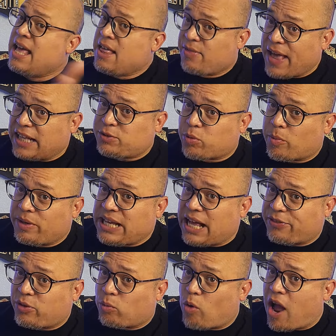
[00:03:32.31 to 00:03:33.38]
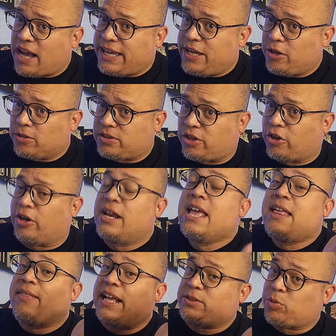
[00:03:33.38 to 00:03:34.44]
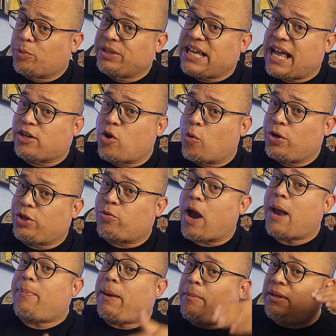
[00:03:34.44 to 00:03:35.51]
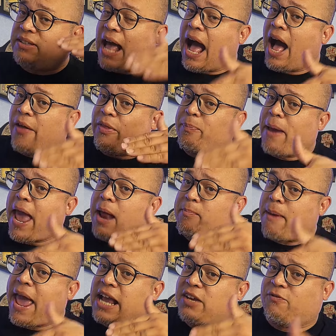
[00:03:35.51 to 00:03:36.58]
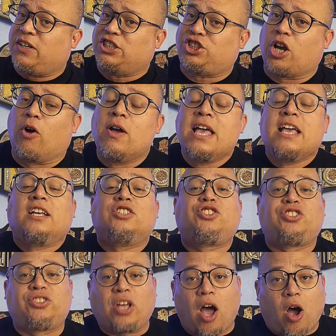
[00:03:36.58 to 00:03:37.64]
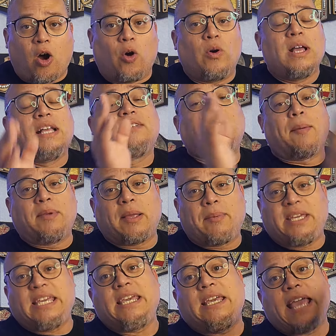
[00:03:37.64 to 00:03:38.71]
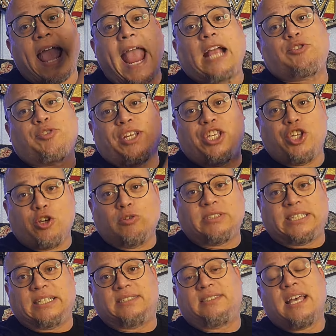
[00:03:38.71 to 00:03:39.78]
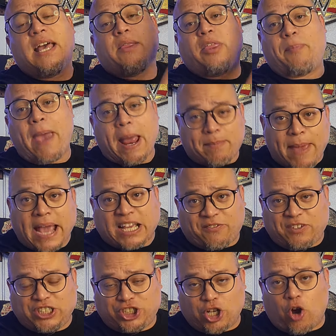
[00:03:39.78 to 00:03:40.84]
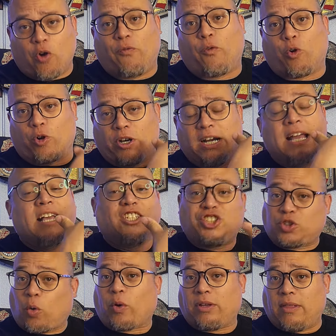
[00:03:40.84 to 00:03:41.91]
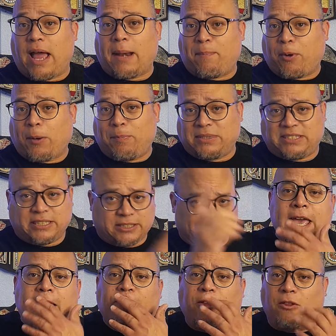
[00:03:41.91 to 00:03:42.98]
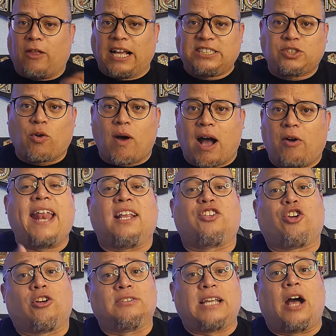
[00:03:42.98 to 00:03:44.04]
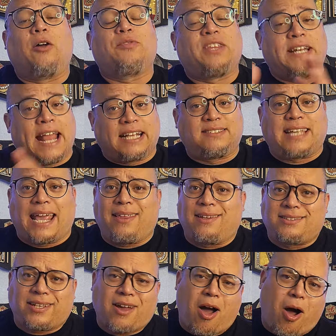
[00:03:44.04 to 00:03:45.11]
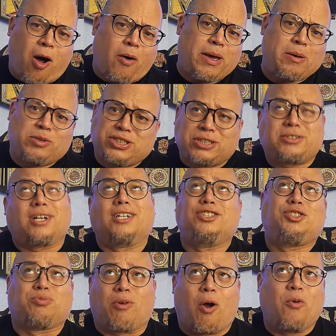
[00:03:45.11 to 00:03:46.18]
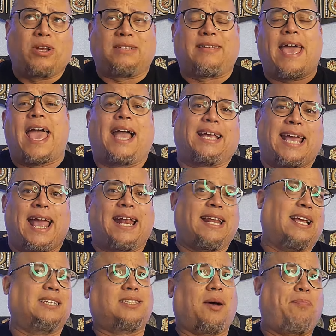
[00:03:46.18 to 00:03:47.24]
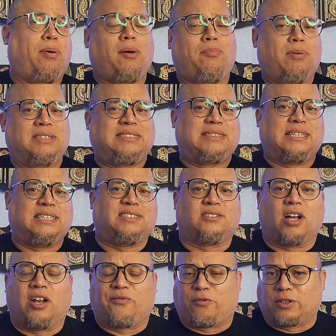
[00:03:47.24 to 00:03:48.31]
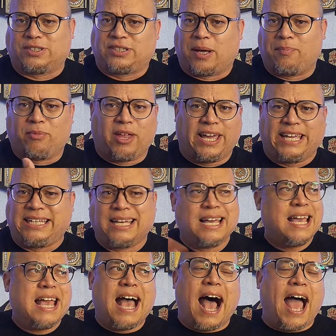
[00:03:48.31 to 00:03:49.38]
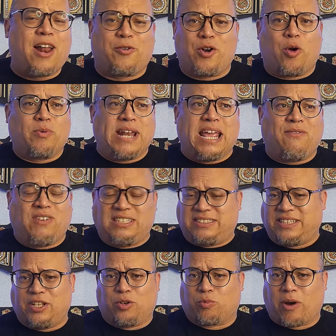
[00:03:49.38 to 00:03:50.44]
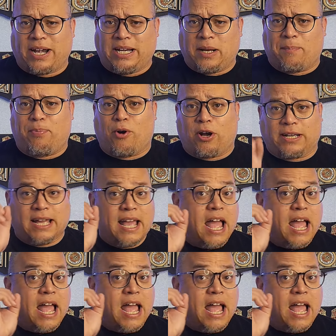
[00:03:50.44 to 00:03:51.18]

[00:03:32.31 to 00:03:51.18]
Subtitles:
That's where we got The Rock heel turn. That's where we got Cody Crybabies on the Pat McAfee Show. So WWE actually uses the Pat McAfee Show for storyline purposes. The lights go out, and it turns out the next day they say, oh, it was just a drone attack, and it's a publicity stunt for some, like, I don't know, Navy SEAL writing a book.